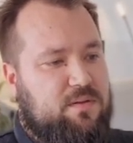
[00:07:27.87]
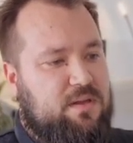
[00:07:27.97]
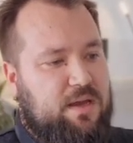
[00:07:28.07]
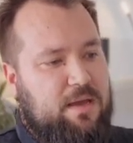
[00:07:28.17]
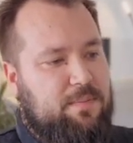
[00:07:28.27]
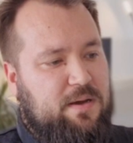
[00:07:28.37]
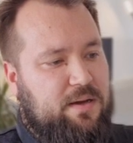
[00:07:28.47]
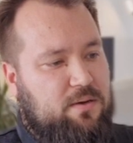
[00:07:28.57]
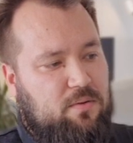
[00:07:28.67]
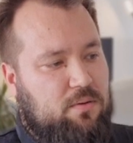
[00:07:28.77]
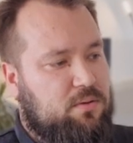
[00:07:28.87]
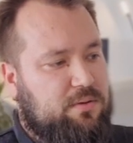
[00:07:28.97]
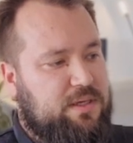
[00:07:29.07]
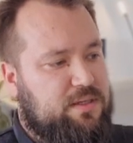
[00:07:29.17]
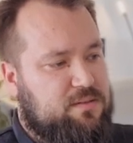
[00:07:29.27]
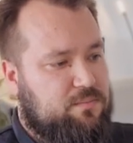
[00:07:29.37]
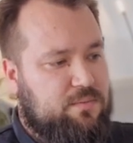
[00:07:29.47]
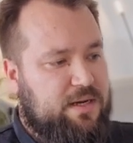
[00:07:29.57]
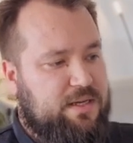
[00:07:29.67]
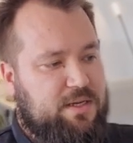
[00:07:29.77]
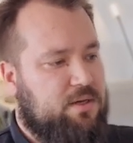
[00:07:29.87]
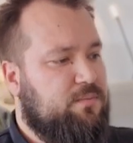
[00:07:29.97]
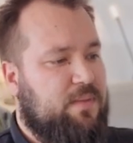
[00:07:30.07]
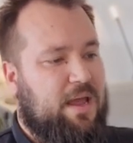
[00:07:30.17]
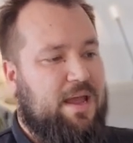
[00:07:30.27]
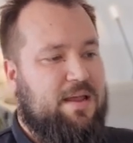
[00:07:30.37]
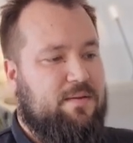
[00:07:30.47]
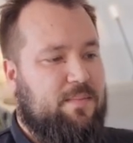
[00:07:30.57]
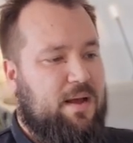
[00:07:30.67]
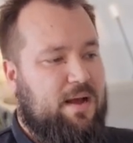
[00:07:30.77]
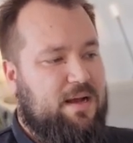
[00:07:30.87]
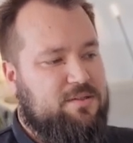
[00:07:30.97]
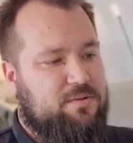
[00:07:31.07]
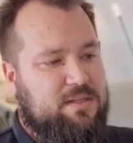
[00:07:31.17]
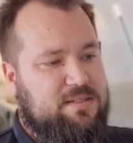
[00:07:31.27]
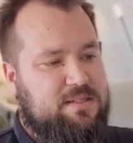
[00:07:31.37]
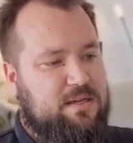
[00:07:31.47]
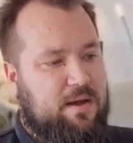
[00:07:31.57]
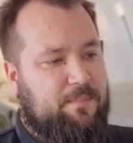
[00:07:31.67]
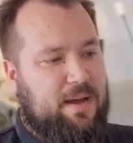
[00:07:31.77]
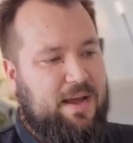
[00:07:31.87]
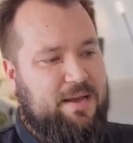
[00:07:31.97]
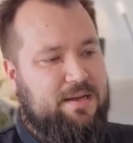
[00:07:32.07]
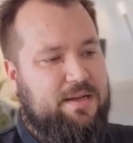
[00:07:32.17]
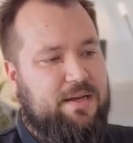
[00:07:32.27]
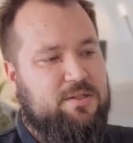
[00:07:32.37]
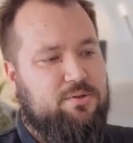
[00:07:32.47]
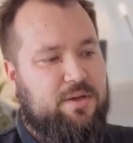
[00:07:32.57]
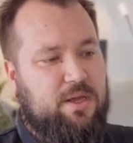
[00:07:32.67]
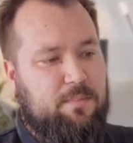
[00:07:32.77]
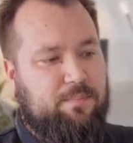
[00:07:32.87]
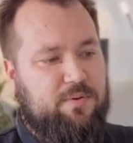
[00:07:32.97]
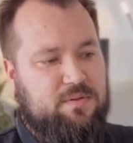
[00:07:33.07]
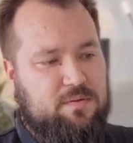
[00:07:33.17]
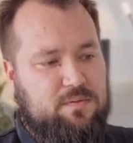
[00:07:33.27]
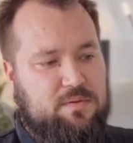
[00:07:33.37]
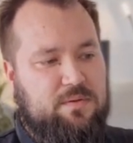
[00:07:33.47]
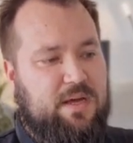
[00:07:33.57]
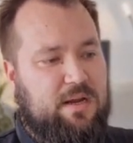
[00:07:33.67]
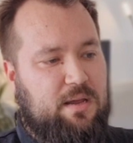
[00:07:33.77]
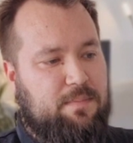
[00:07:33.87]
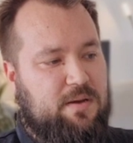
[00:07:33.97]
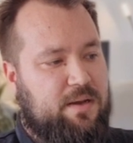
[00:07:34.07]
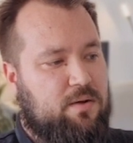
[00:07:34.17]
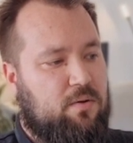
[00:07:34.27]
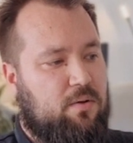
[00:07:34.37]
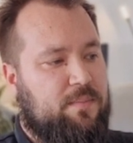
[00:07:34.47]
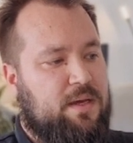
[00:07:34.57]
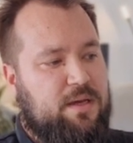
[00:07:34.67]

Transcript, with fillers: the A P I call is right here, and as you can see, I'm adding an extra input to that A P I call.